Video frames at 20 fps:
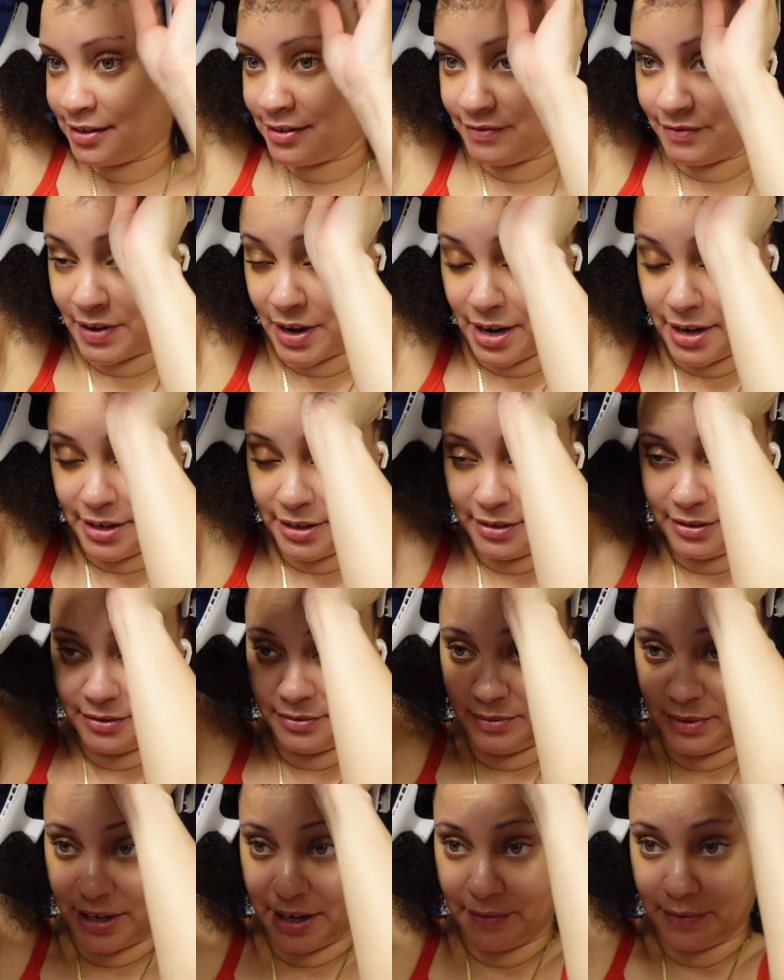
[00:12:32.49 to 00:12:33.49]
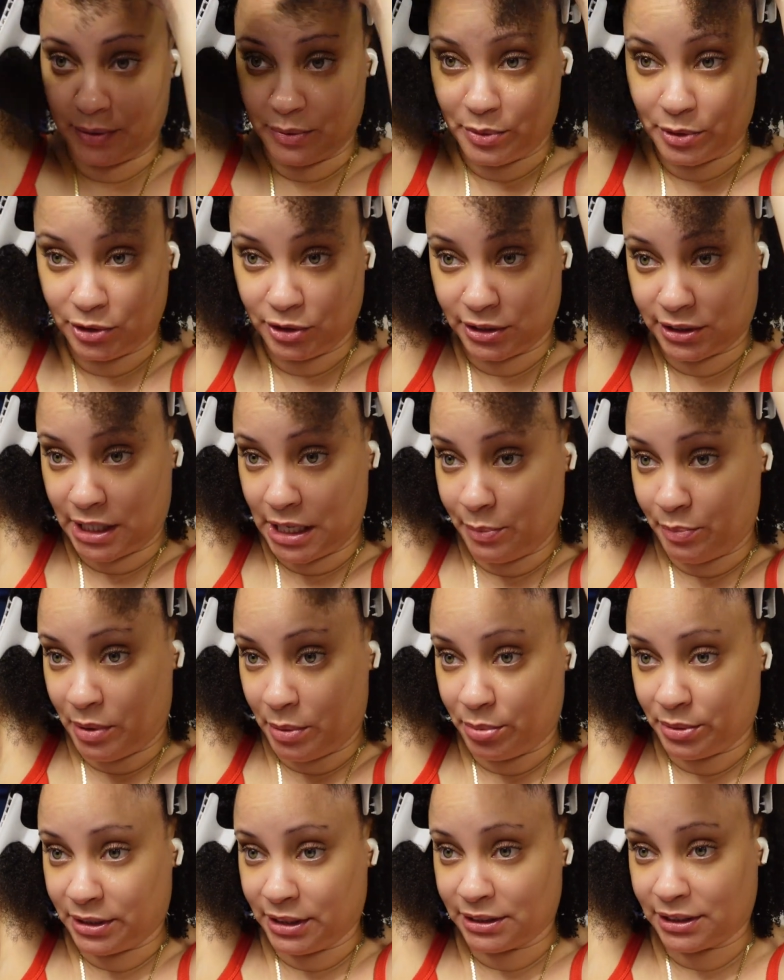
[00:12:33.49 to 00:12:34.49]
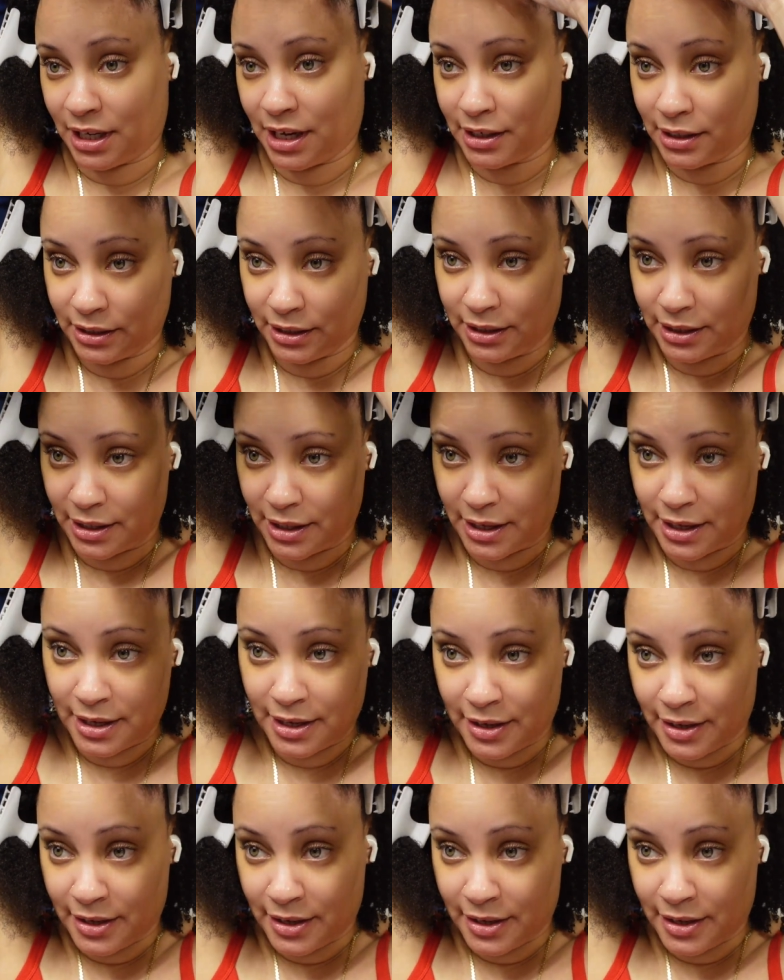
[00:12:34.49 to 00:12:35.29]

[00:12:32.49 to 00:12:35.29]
Fine, whatever. We'll just keep up with this ugly.